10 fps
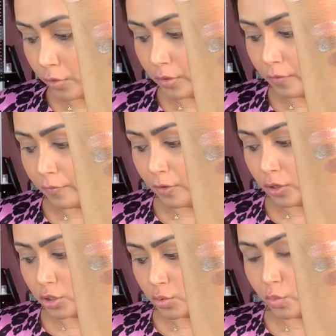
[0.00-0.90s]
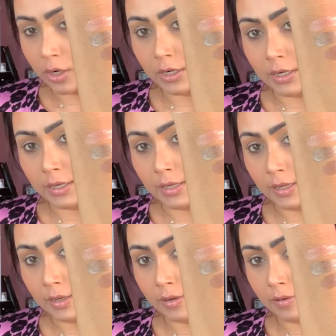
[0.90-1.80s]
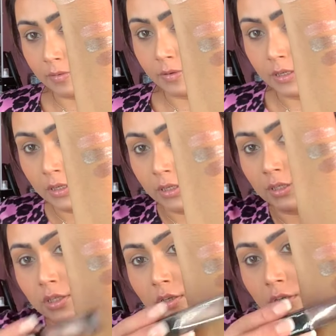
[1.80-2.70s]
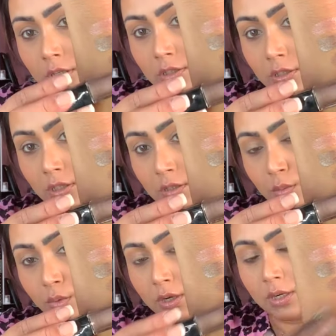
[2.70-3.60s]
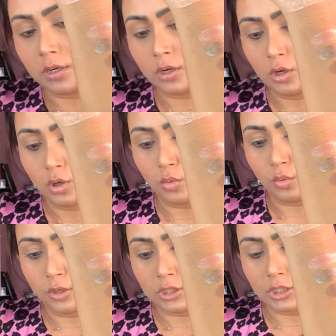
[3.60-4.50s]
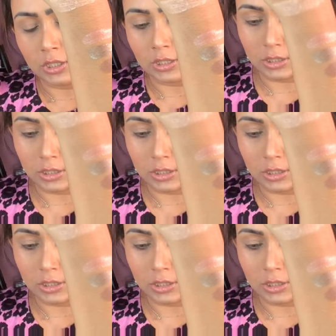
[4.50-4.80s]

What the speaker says: the first one I have here is this one, which is